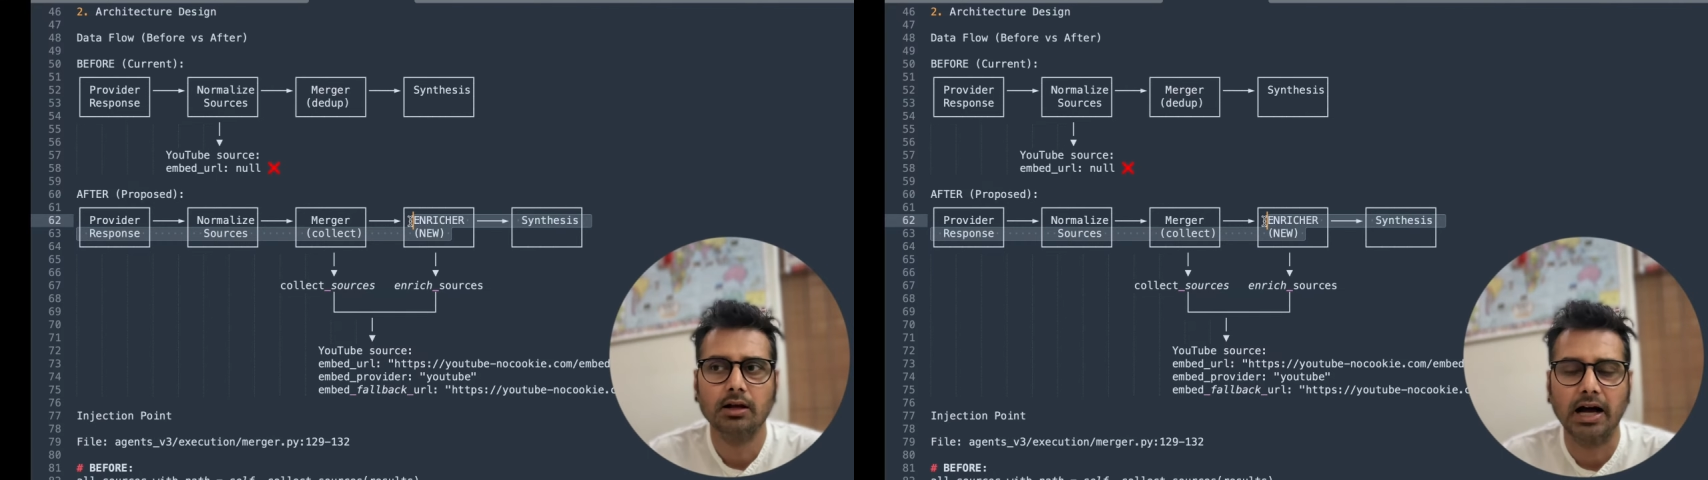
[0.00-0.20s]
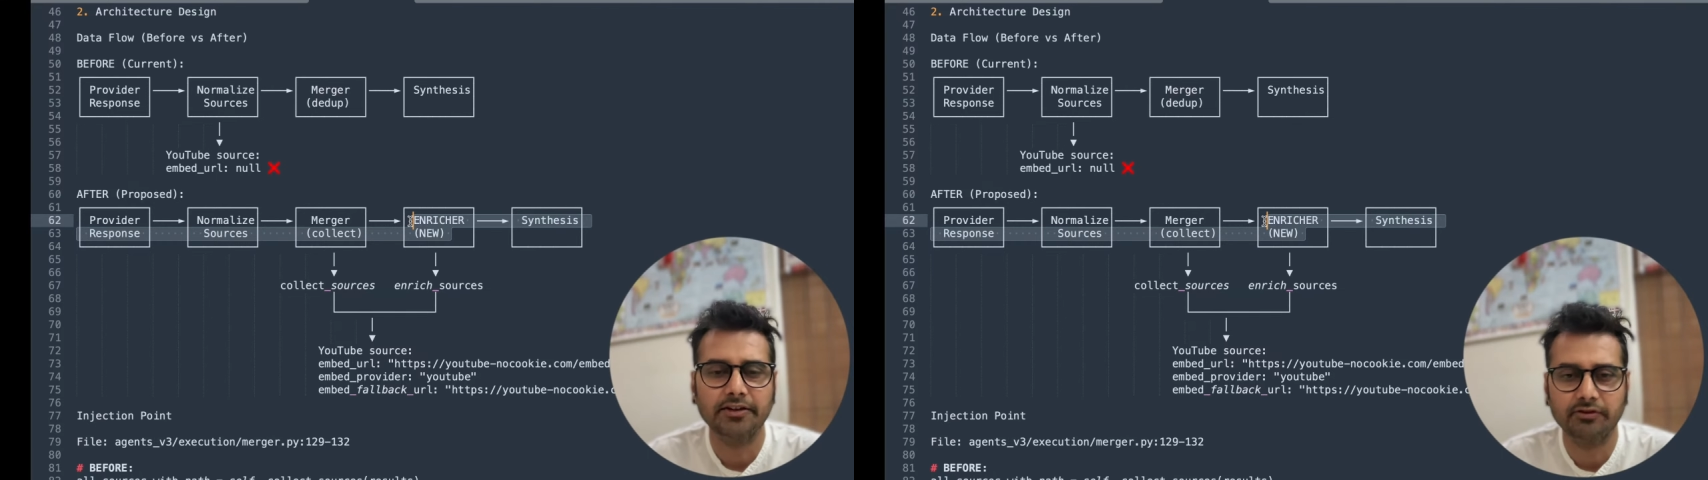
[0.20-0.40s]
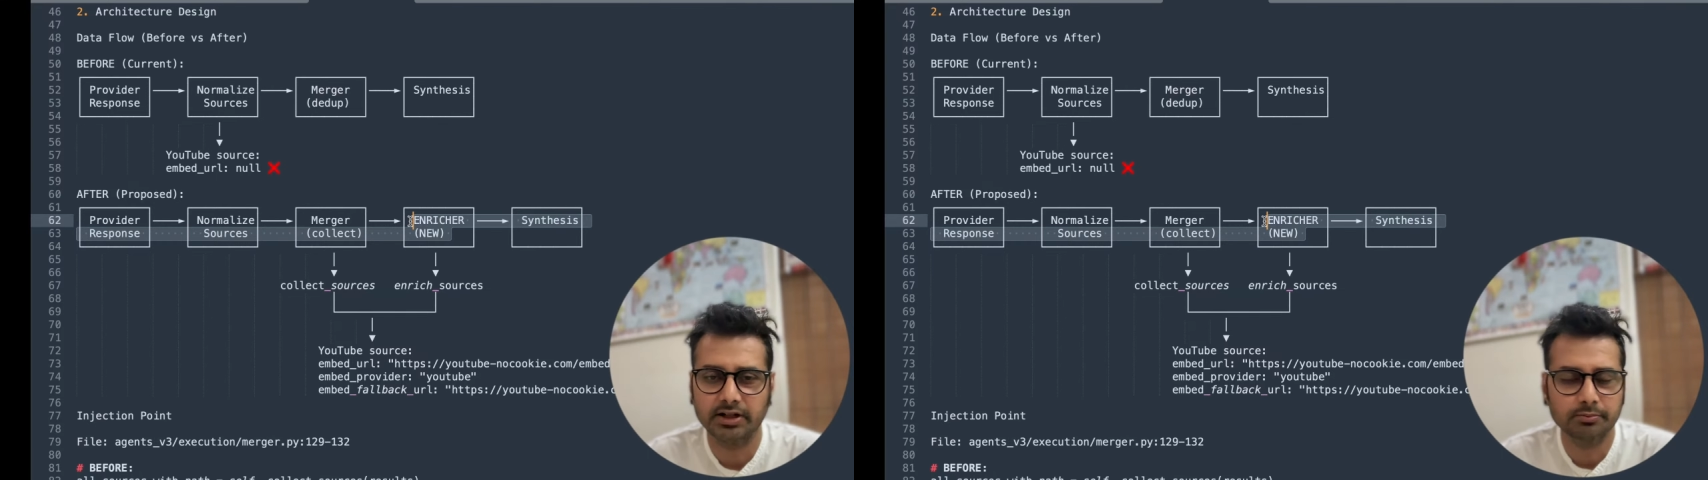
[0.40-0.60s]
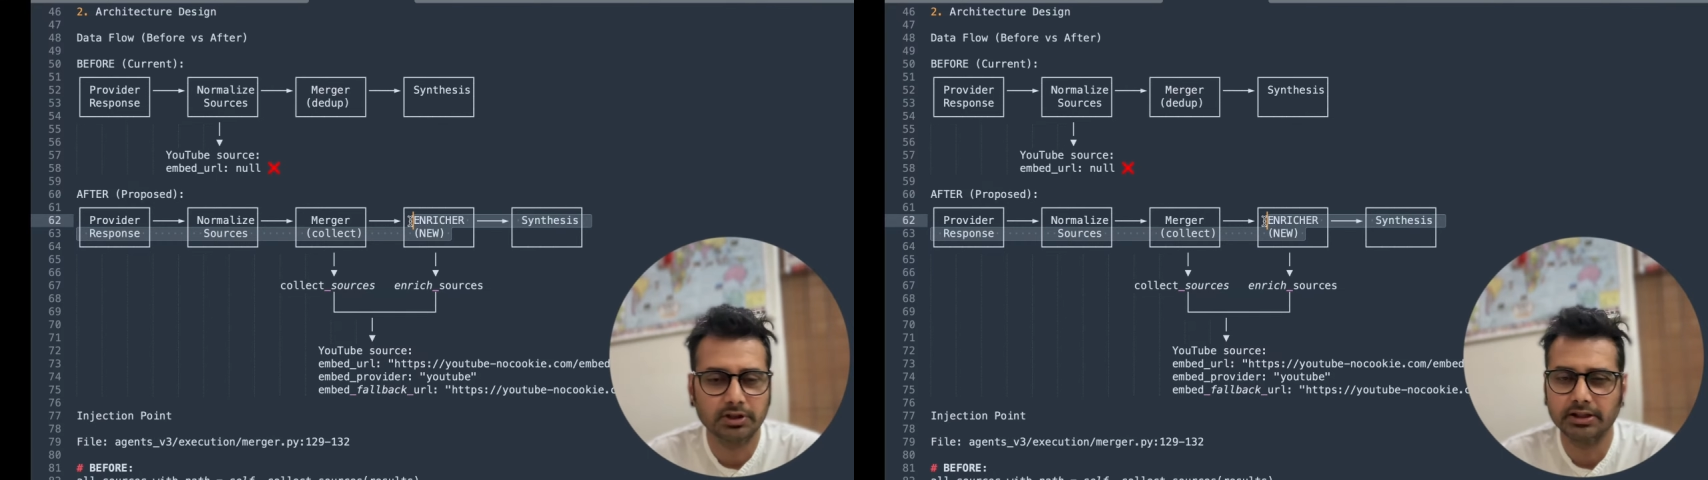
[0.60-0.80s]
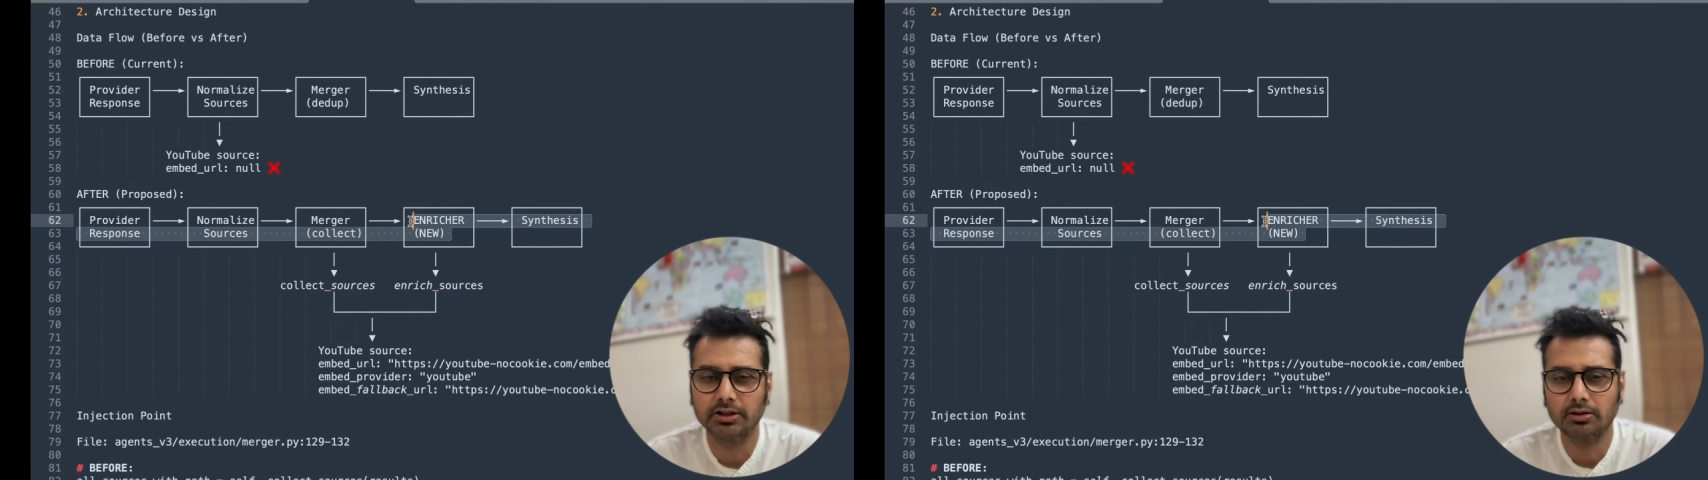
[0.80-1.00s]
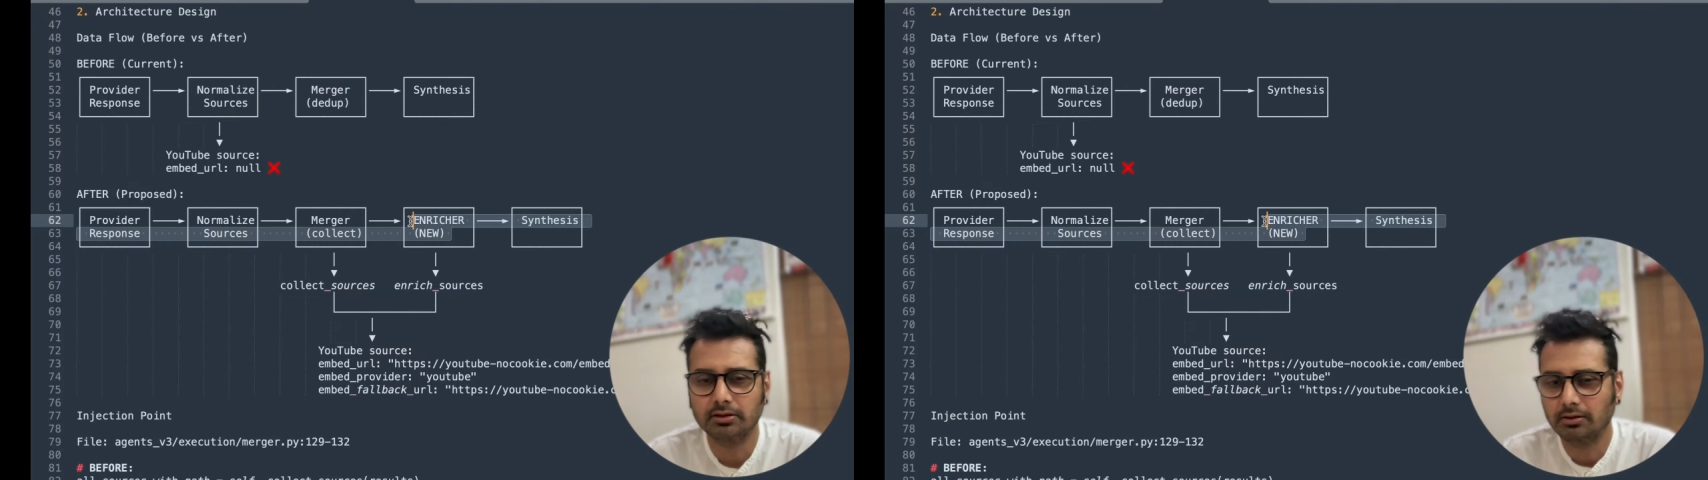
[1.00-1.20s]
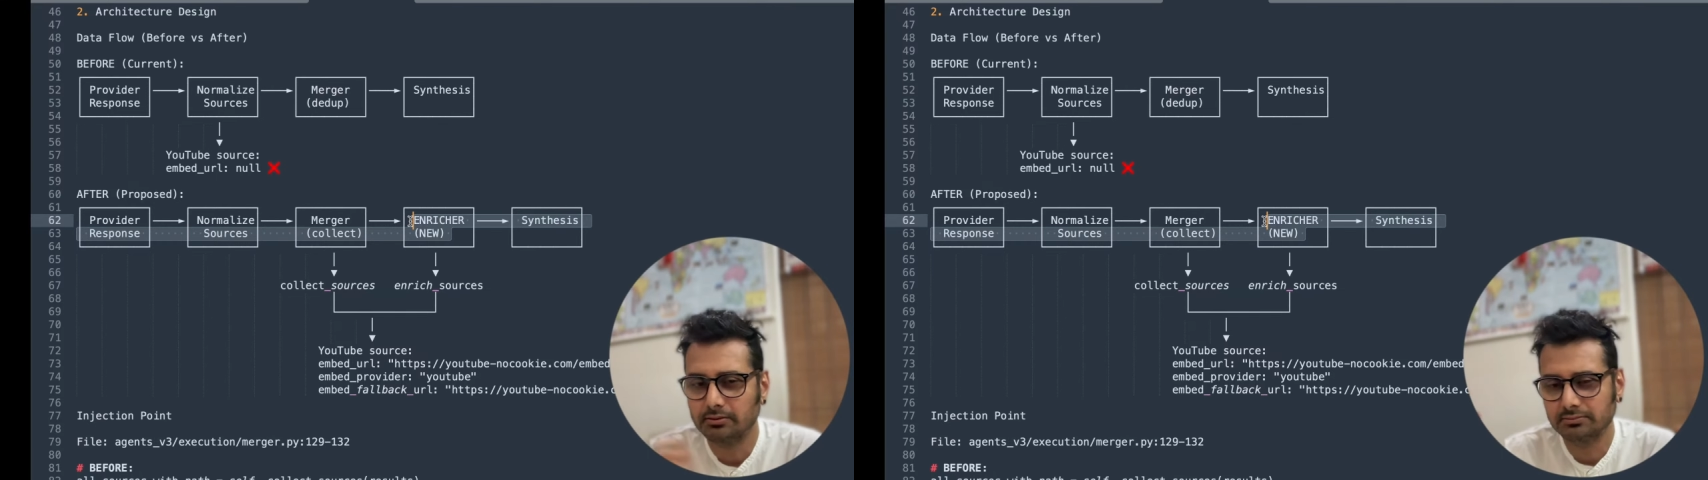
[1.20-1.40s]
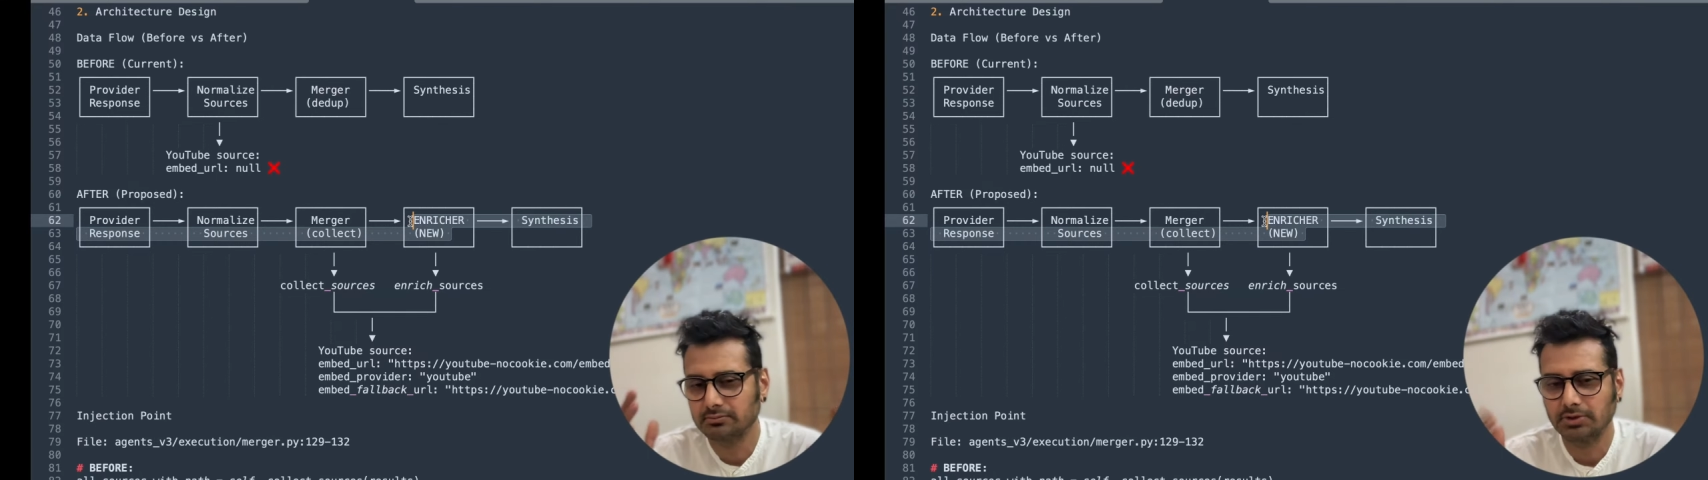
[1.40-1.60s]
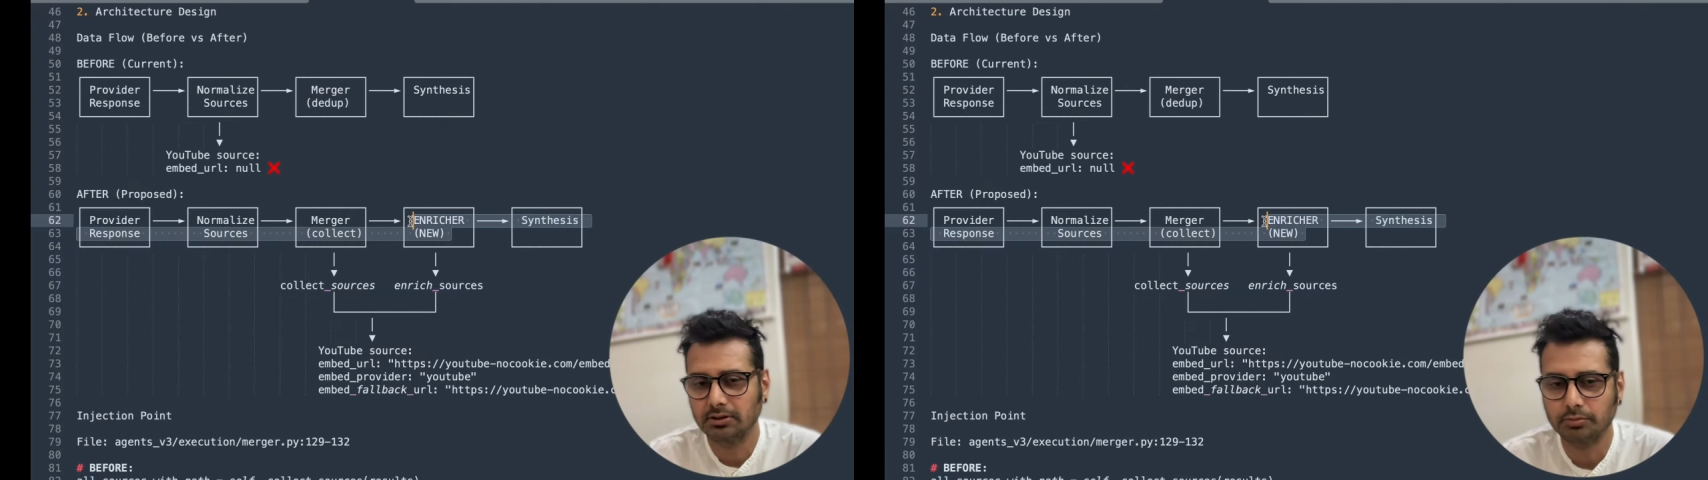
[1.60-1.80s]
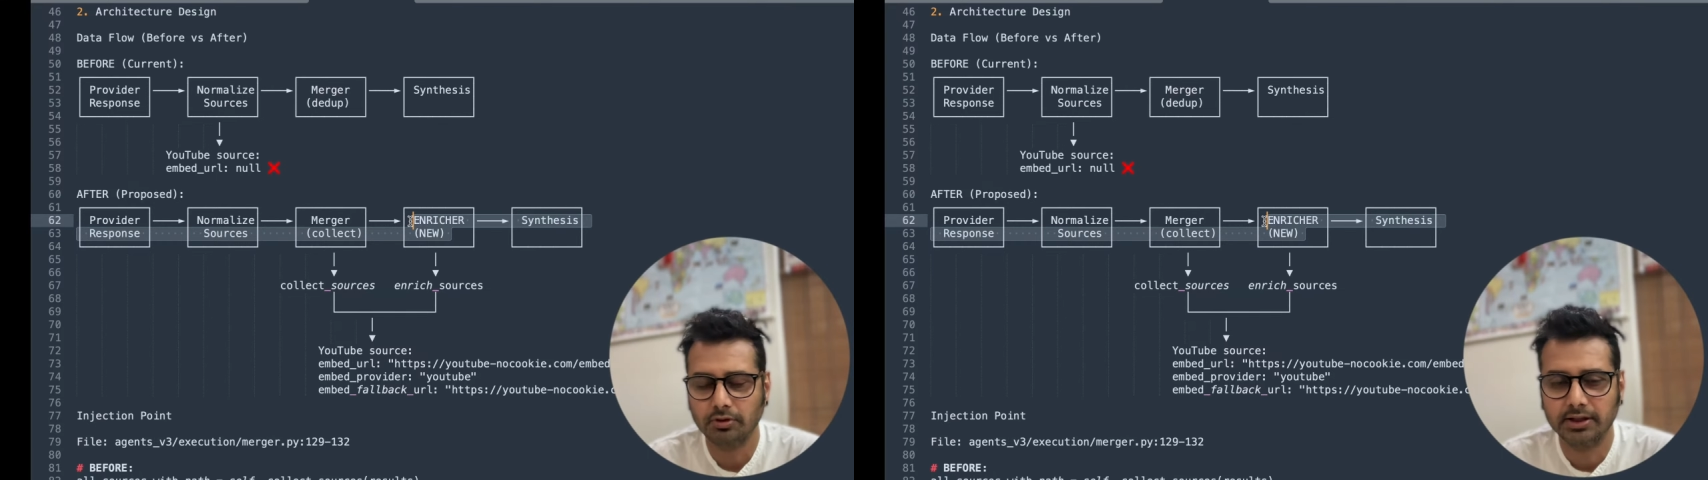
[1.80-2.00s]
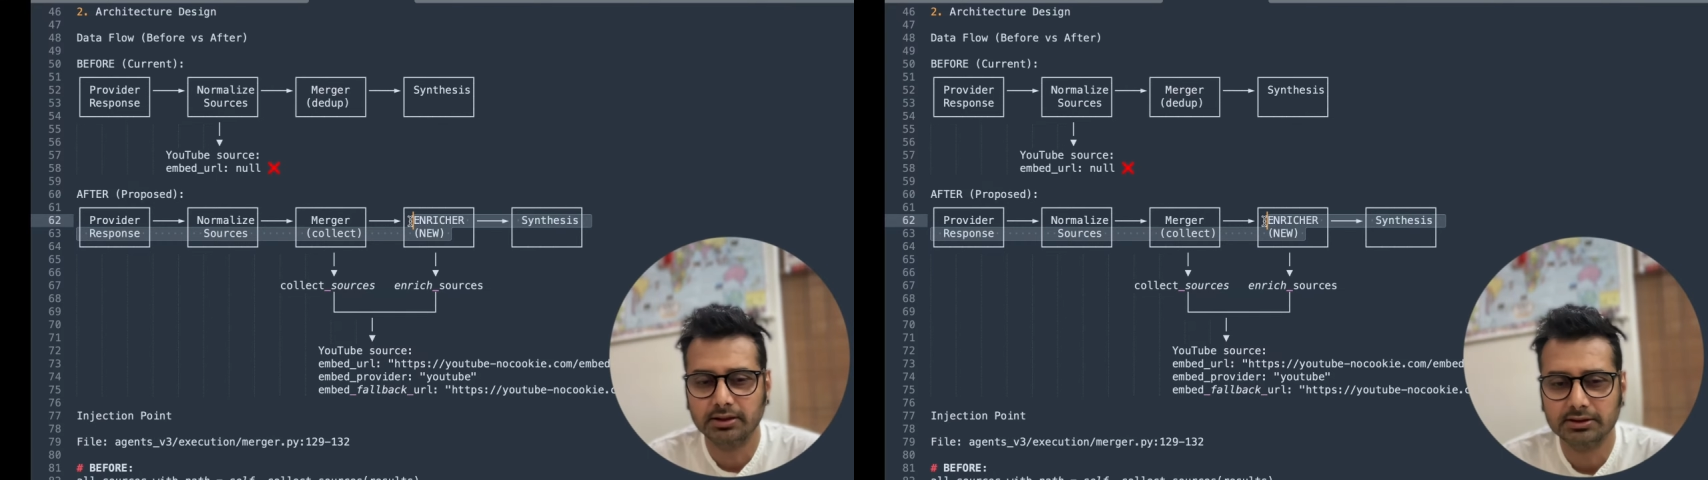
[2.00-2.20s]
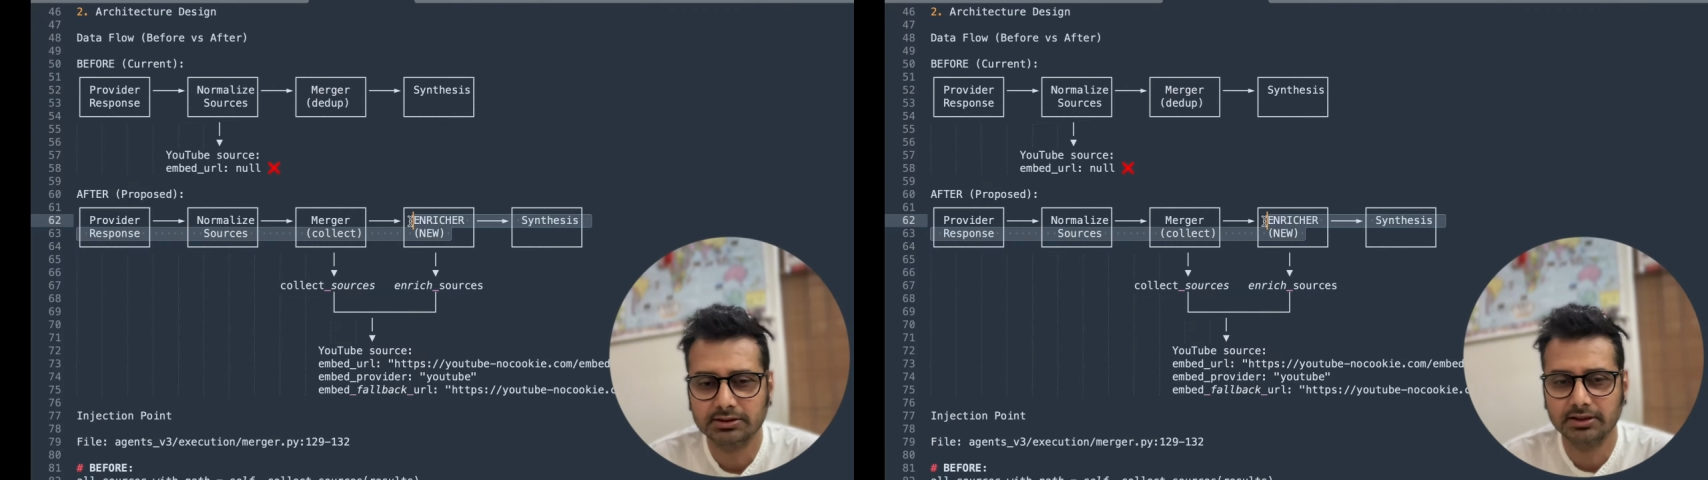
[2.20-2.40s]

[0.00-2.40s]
iFramely or other providers.